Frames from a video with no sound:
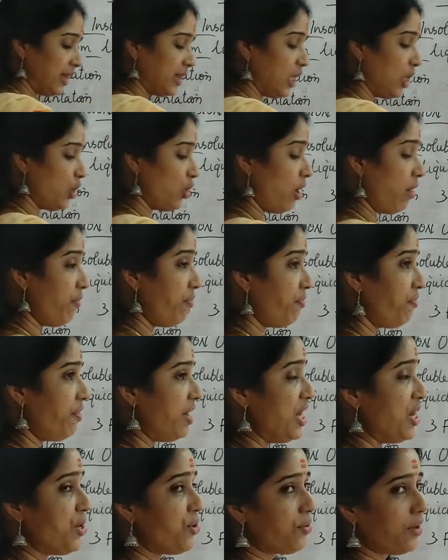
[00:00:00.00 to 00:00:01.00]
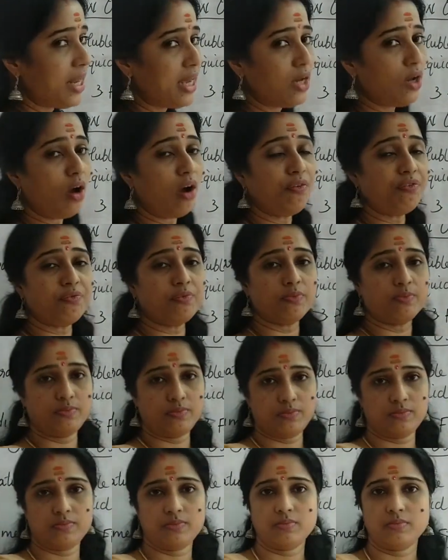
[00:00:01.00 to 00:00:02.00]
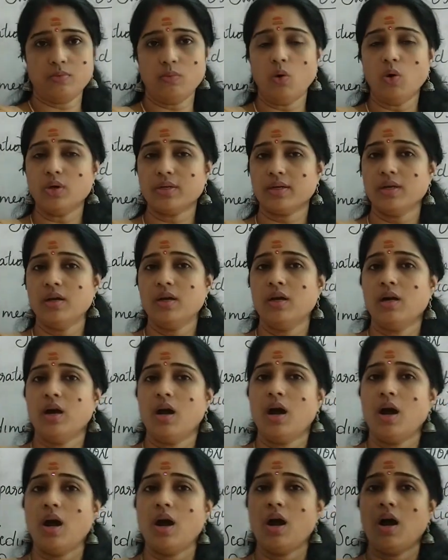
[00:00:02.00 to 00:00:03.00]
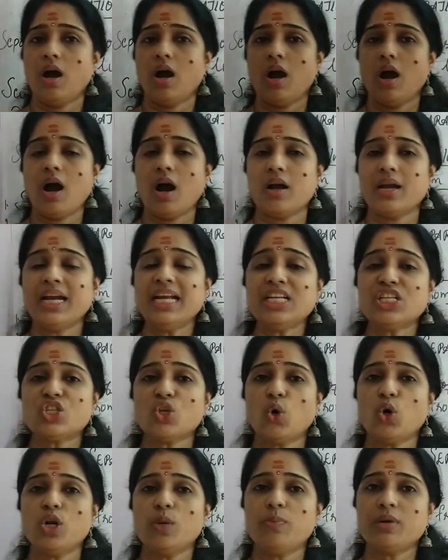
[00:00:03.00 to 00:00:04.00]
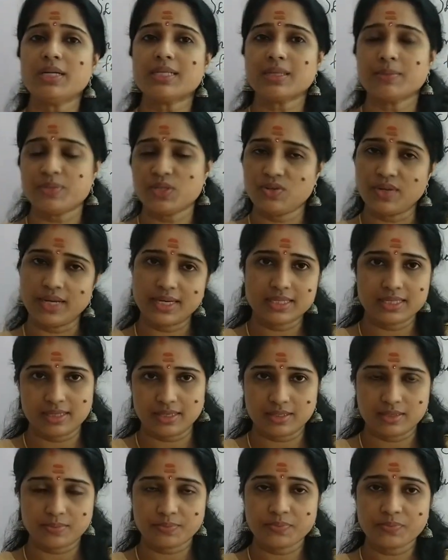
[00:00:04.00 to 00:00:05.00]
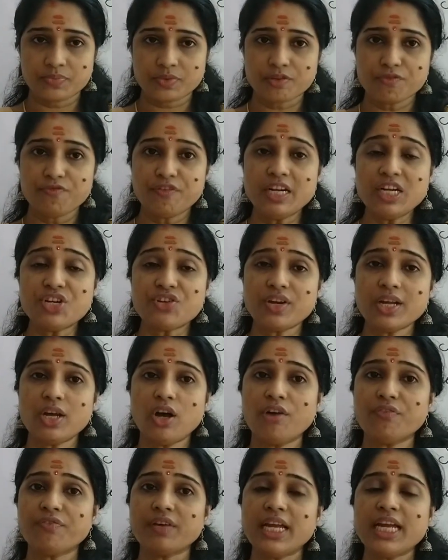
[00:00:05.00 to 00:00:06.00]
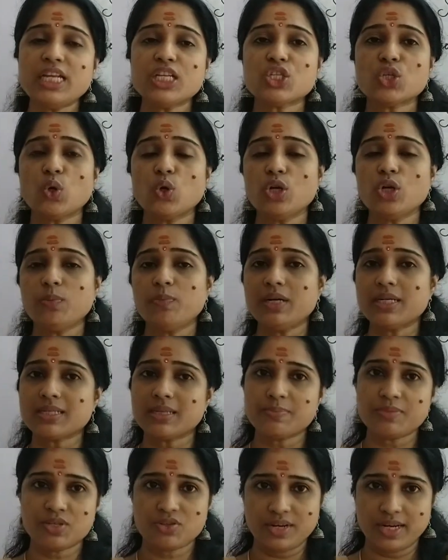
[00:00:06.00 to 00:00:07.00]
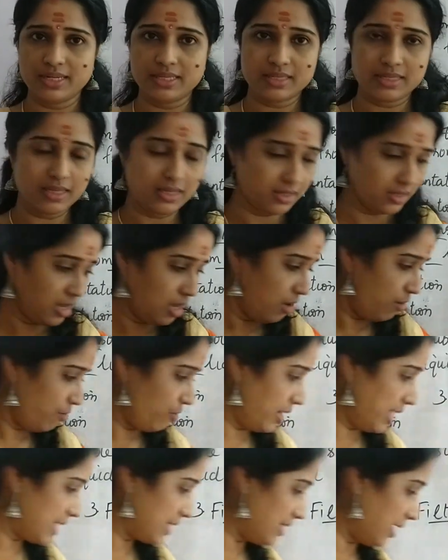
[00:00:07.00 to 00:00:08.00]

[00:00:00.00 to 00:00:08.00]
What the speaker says: method of filtering of what? Insoluble substances. Filtering of insoluble substances. For